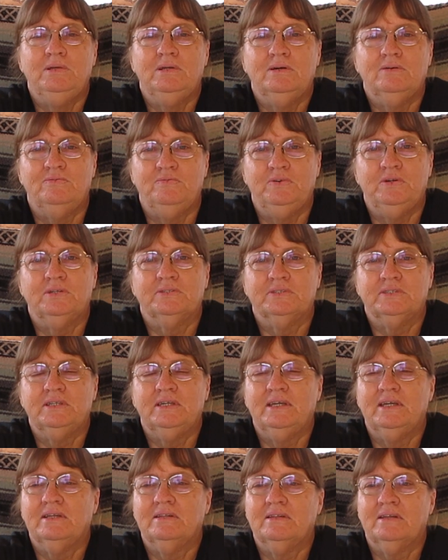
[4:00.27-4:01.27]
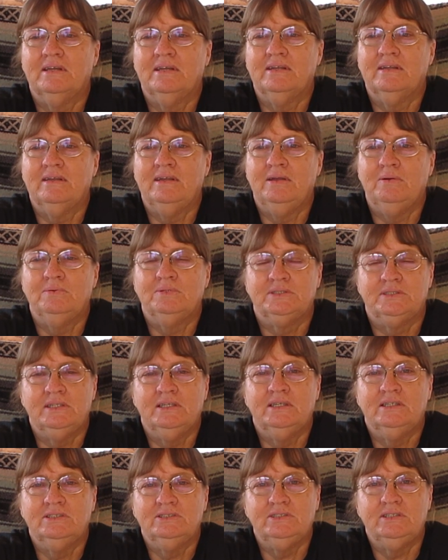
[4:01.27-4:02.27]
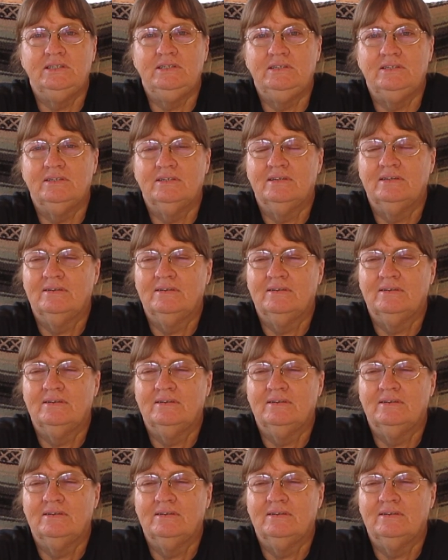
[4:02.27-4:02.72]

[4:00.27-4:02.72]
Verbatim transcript: Bill felt that, like it was dusty.